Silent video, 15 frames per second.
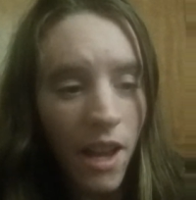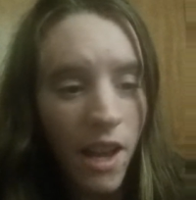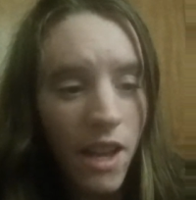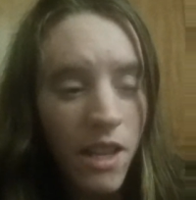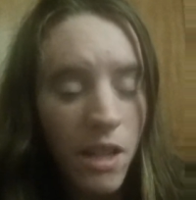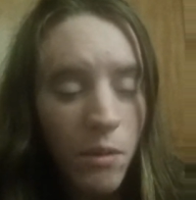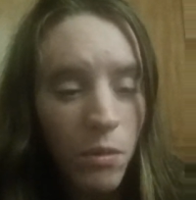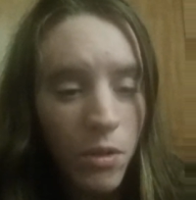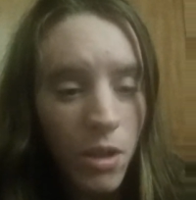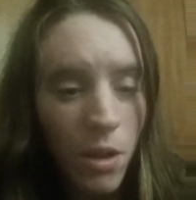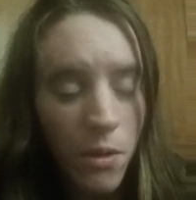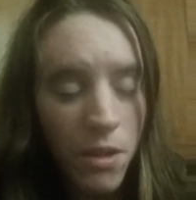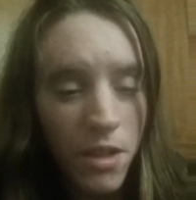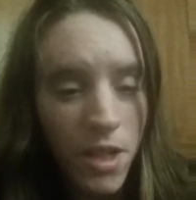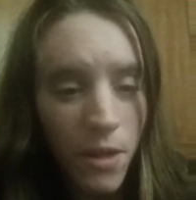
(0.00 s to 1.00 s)
and you will know
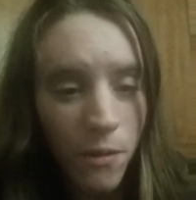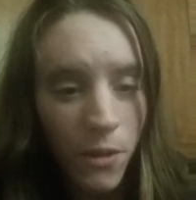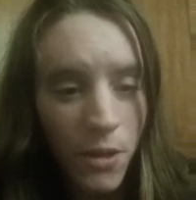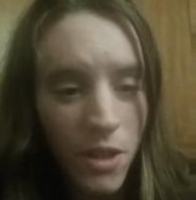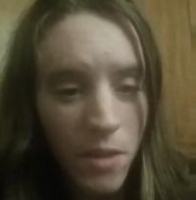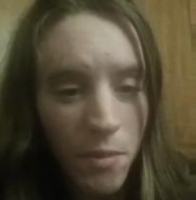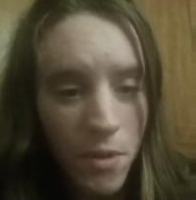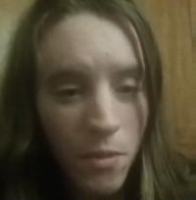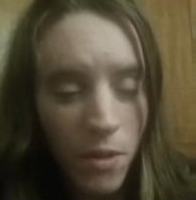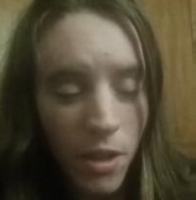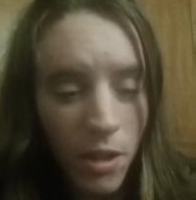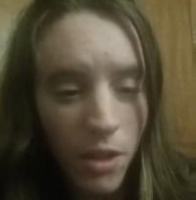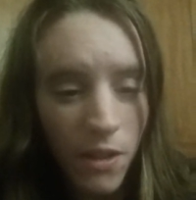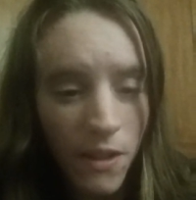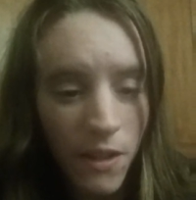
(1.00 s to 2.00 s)
the difference
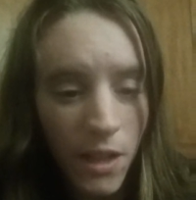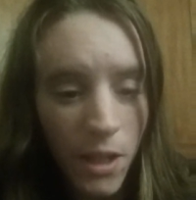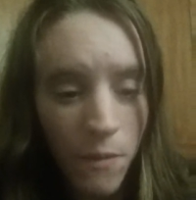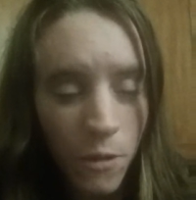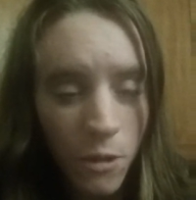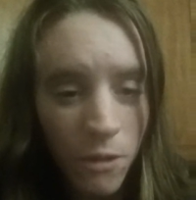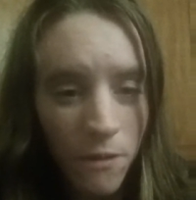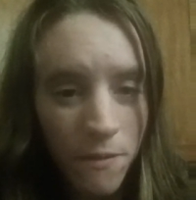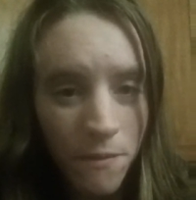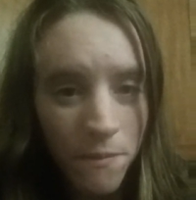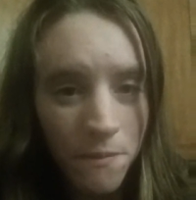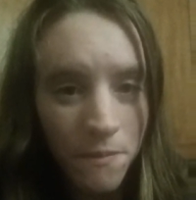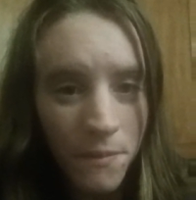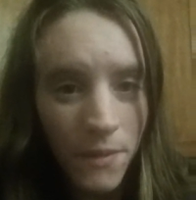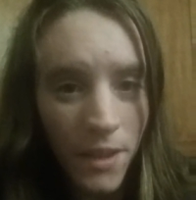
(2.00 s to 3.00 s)
between good and evil.
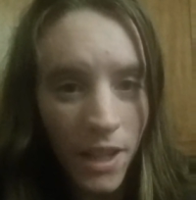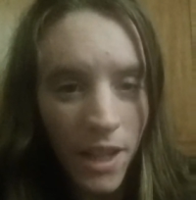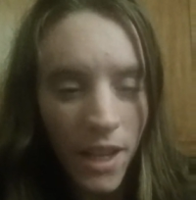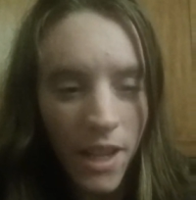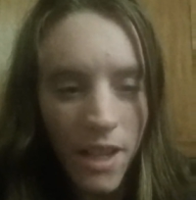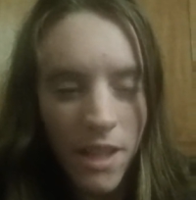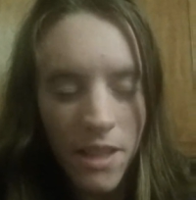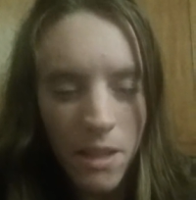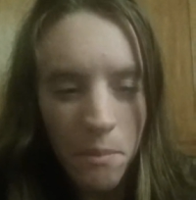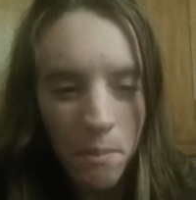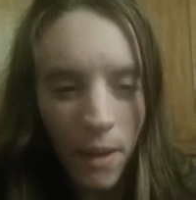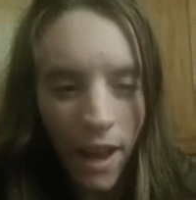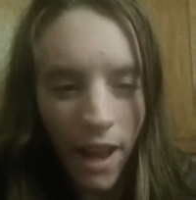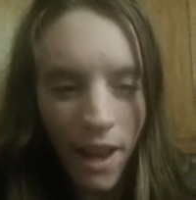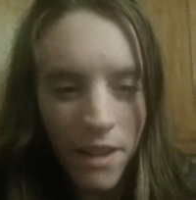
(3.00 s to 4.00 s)
Is it
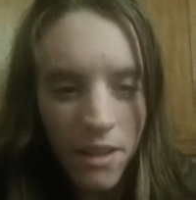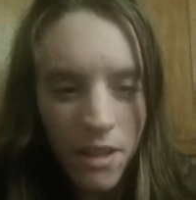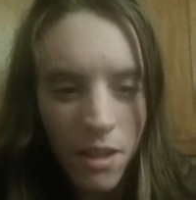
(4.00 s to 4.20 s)
bad